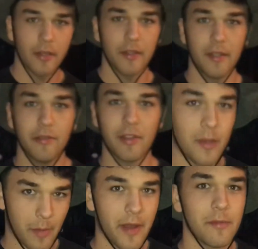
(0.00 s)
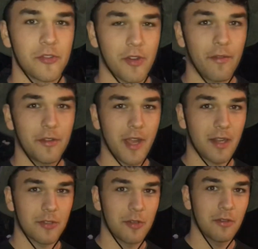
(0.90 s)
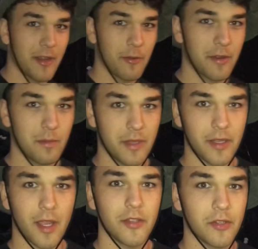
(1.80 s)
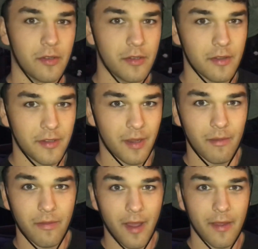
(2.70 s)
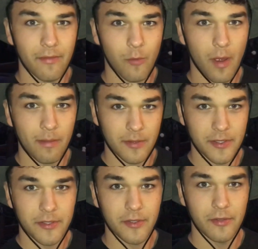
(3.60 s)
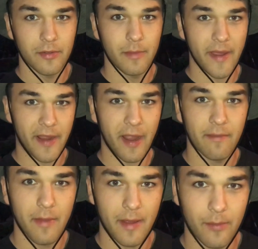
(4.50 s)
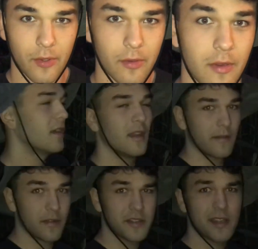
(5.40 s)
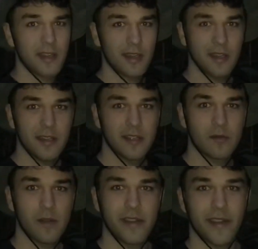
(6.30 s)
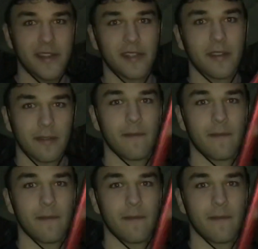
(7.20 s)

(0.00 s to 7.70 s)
Good evening, my name is Trevor Tactical. Today we're going to be showing you the top 5 weapons to make out of bamboo. First thing you're going to need is one of these.